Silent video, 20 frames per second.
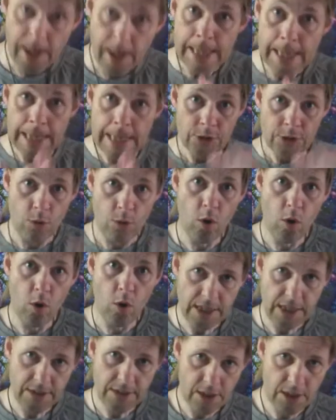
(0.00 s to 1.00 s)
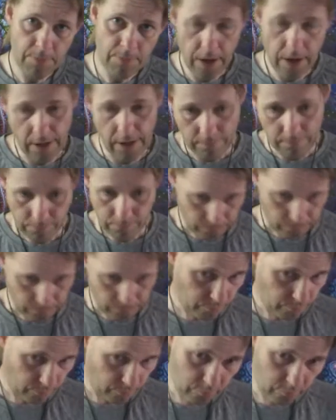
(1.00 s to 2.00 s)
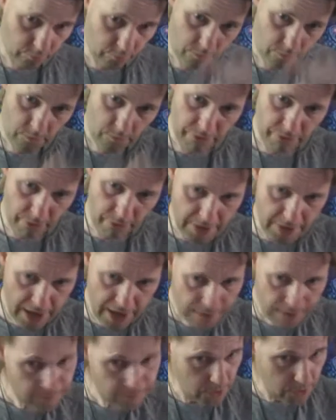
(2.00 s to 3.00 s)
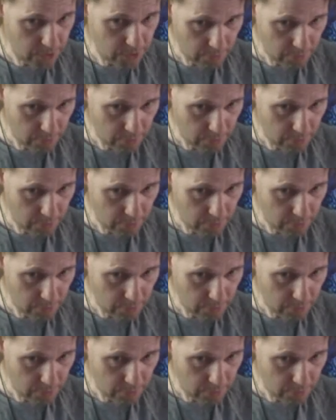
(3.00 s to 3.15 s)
So what sets this apart from the others?